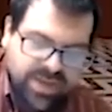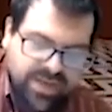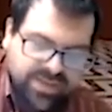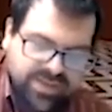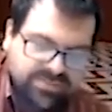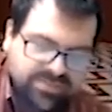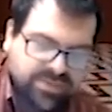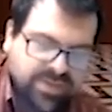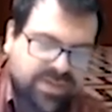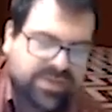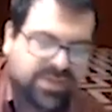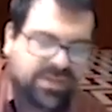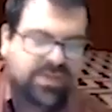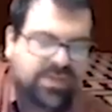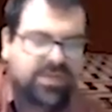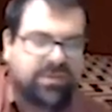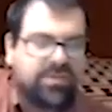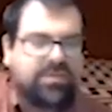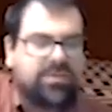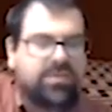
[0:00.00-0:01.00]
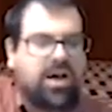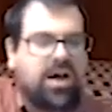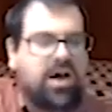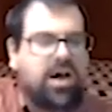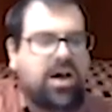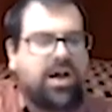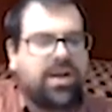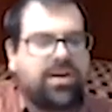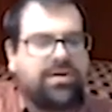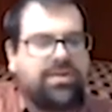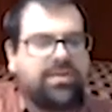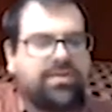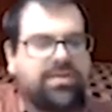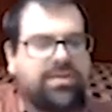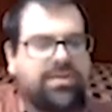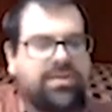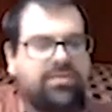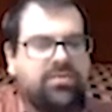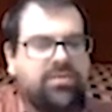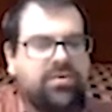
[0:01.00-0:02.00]
x plus 2, not
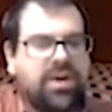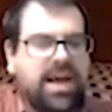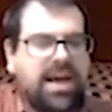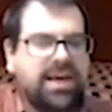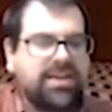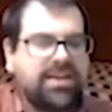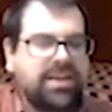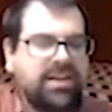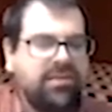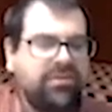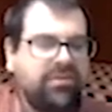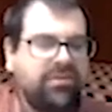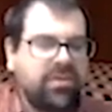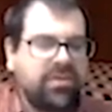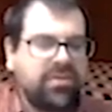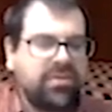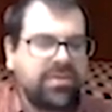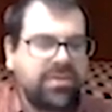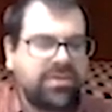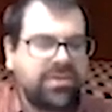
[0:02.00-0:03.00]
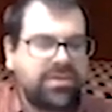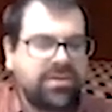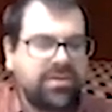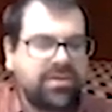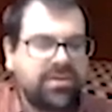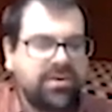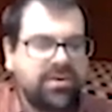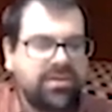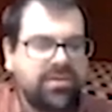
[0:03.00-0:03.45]
subtracting first.